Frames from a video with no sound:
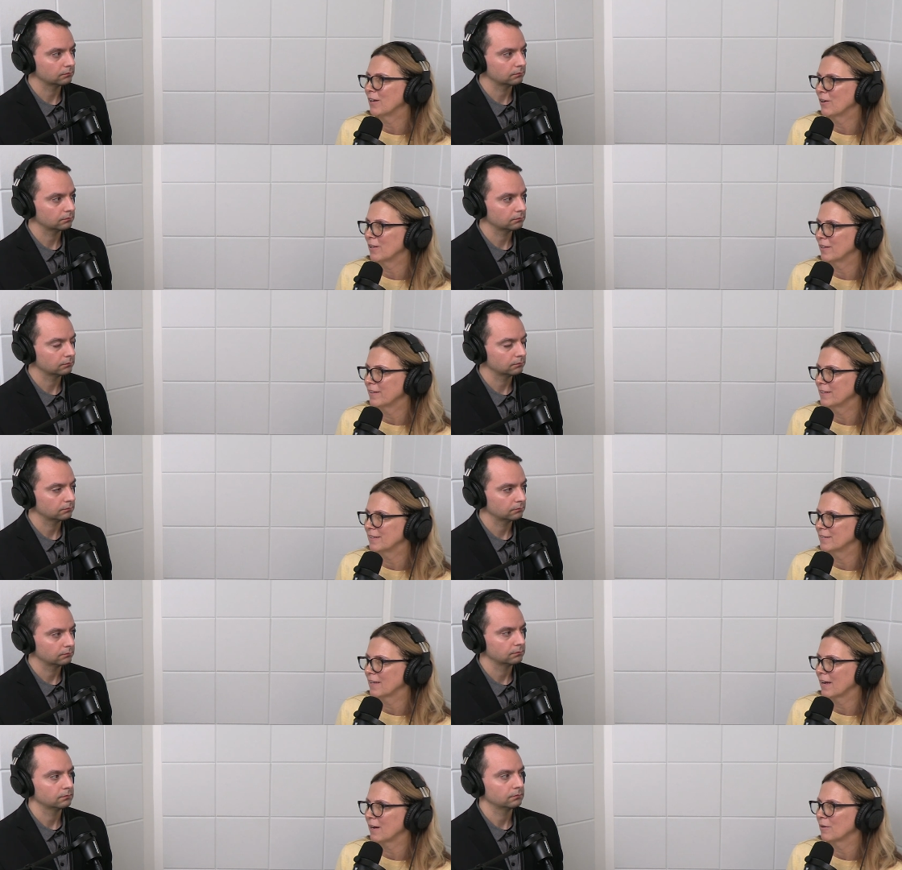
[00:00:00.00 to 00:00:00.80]
Speaker 1: all of
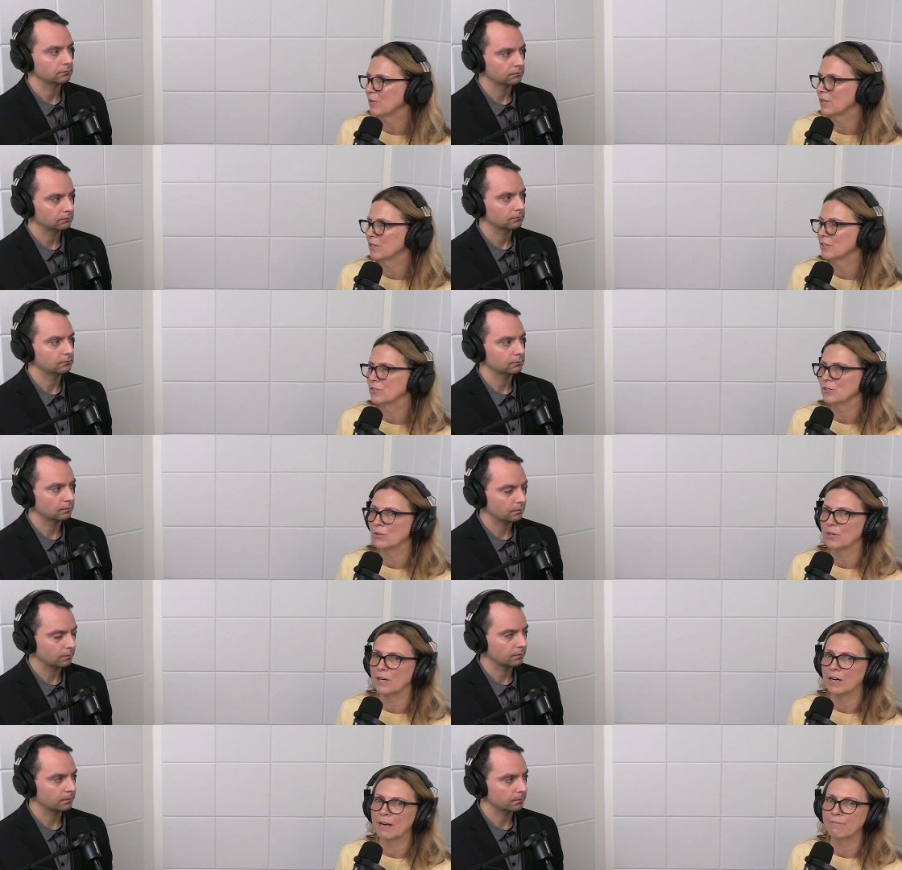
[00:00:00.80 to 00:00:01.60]
these hours,
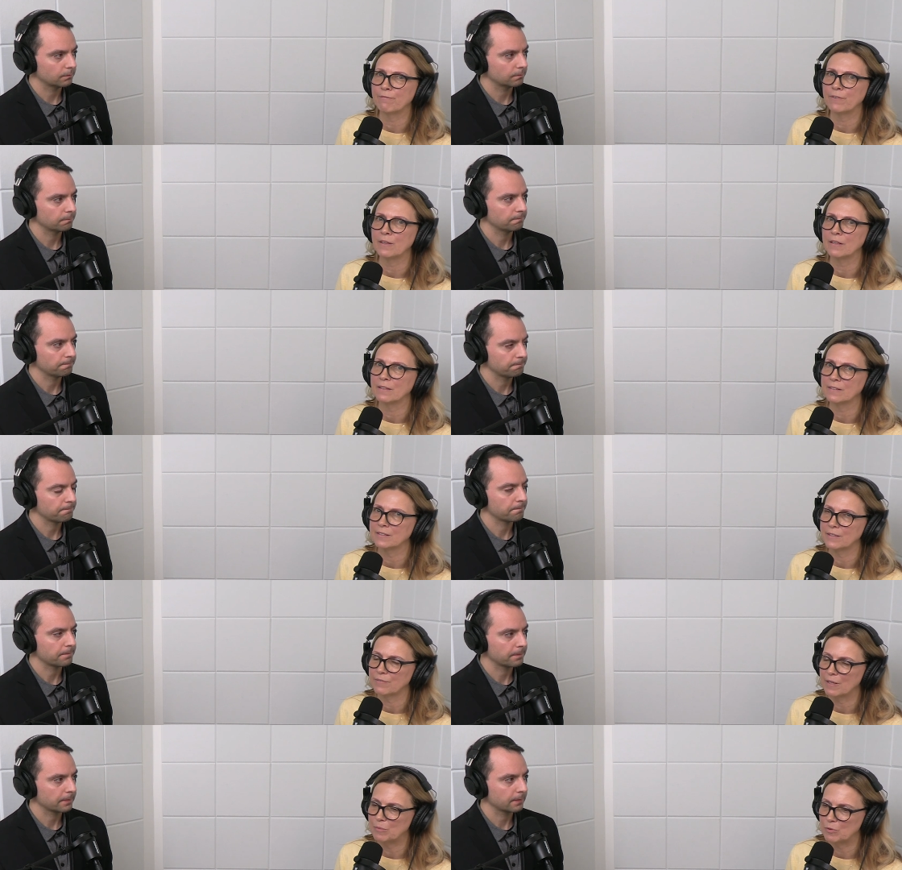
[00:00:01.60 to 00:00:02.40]
or I feel as
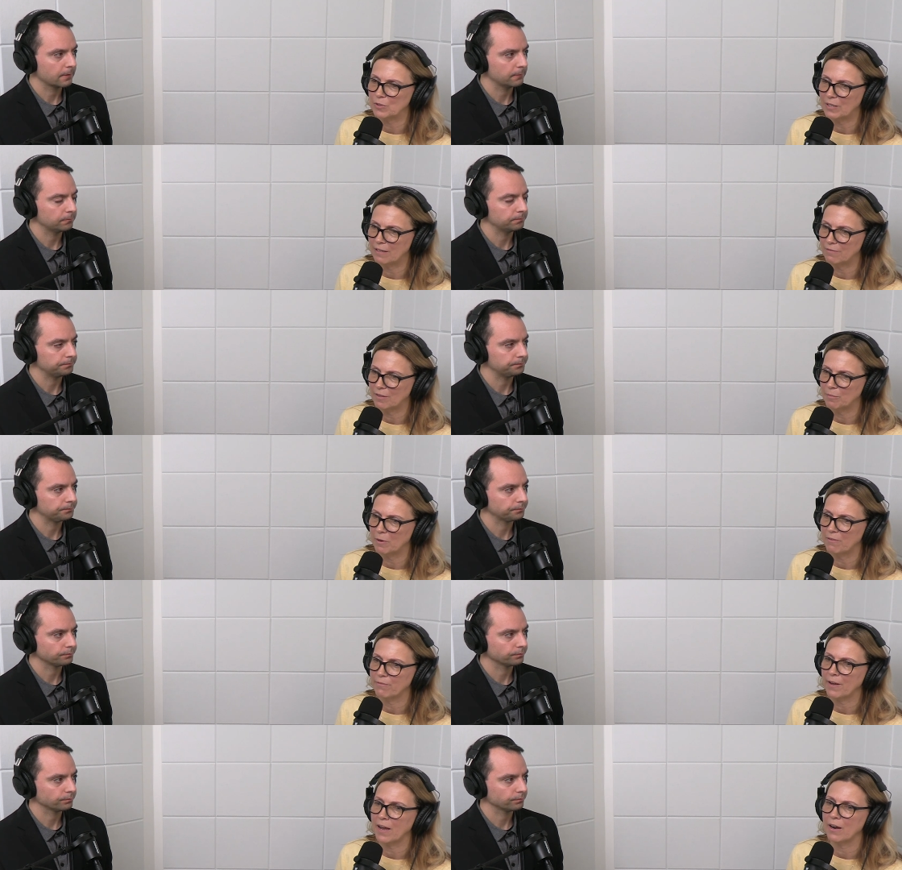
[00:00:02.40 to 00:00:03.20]
if I'm drinking from
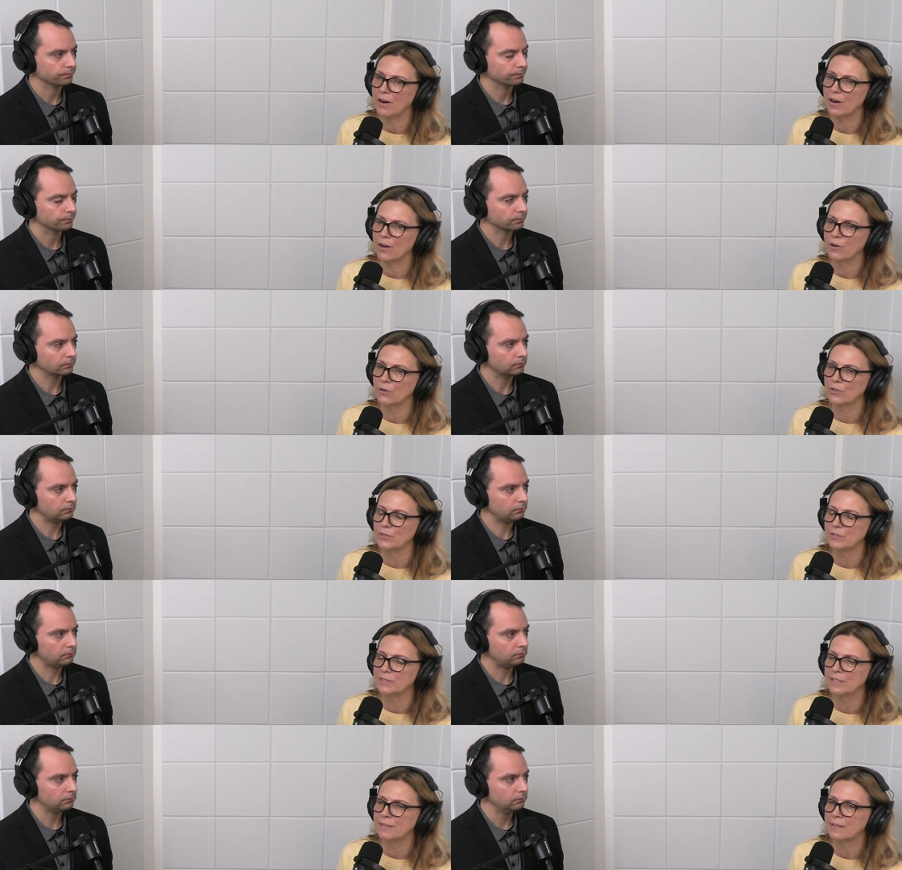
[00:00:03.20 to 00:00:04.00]
a fire
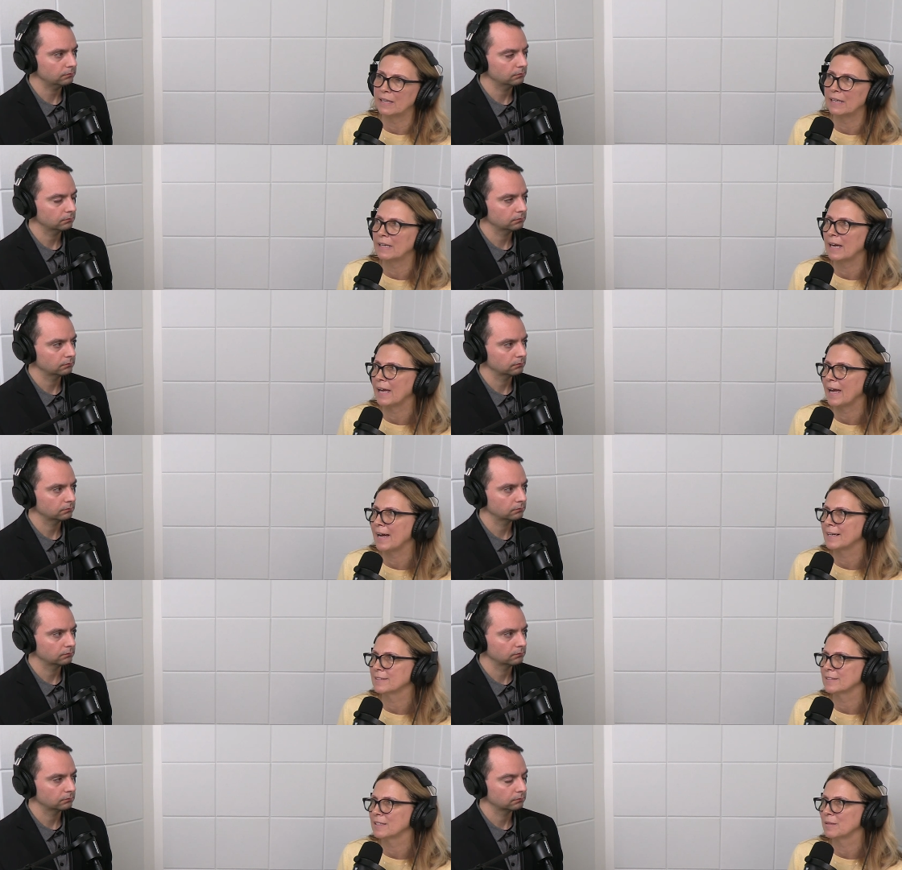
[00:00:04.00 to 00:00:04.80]
hose. And then I
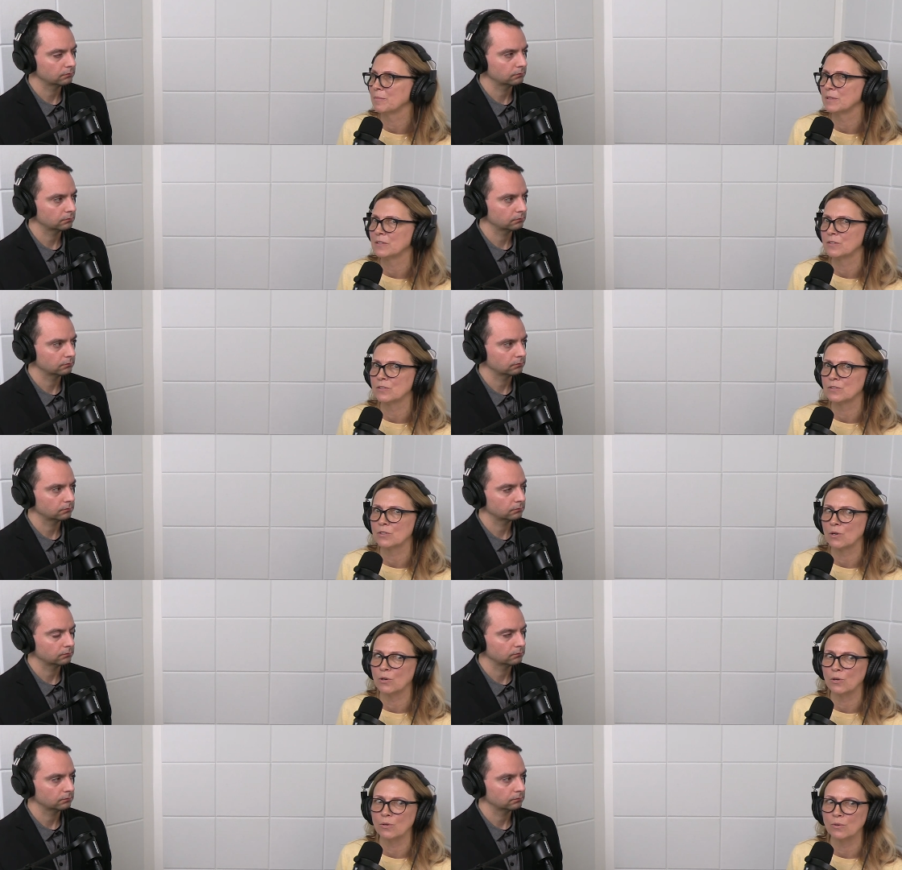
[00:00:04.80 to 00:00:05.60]
ask them, and
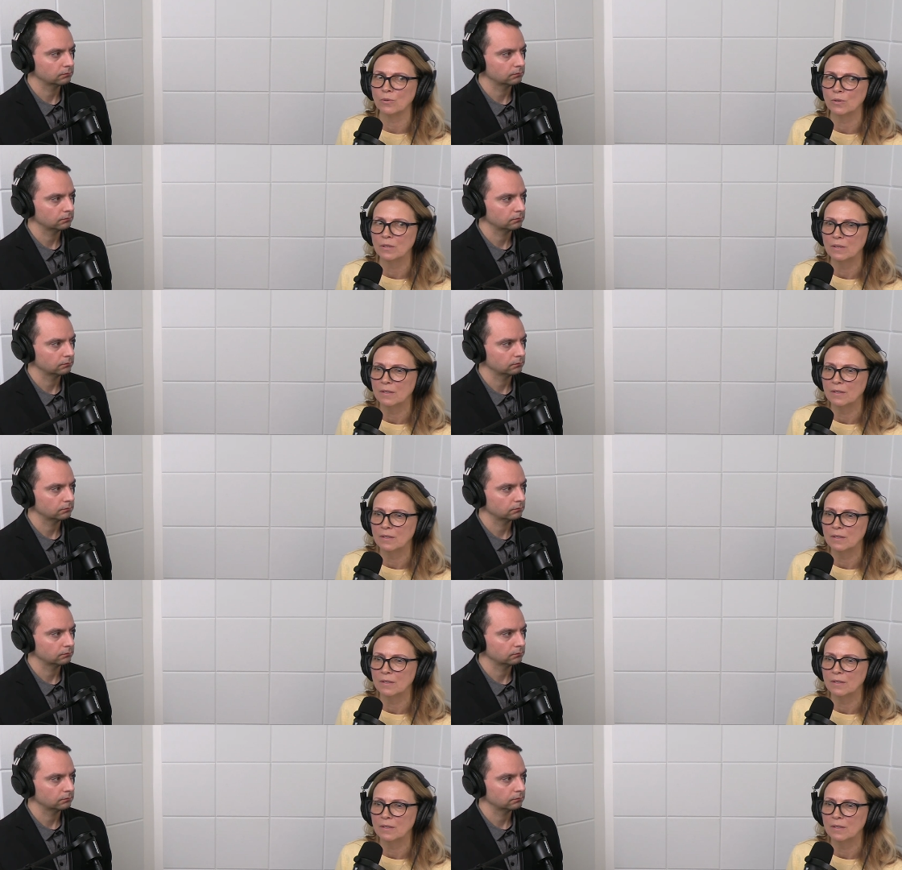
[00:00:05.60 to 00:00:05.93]
so,